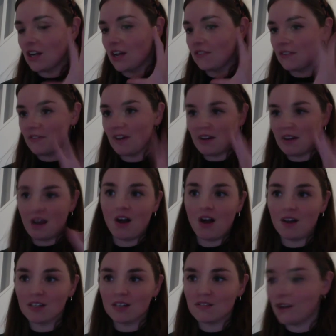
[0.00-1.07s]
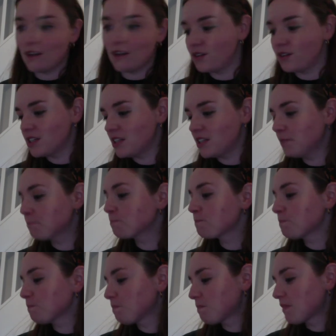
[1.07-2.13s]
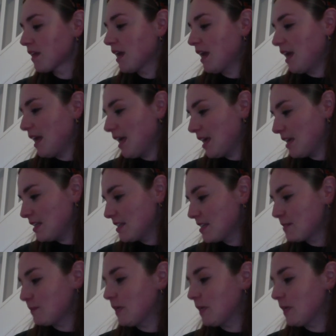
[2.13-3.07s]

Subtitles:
at the very heart of London. And